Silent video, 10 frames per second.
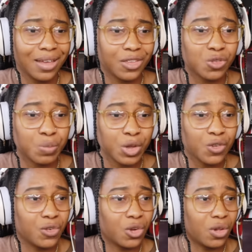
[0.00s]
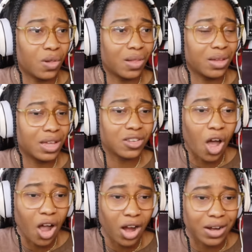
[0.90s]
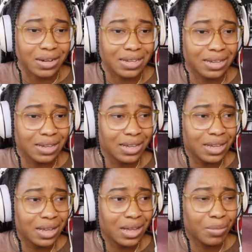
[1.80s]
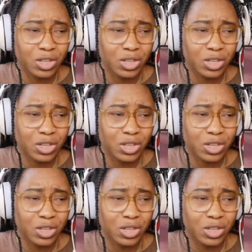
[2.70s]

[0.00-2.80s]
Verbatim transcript: This is beautiful, it's art. But it's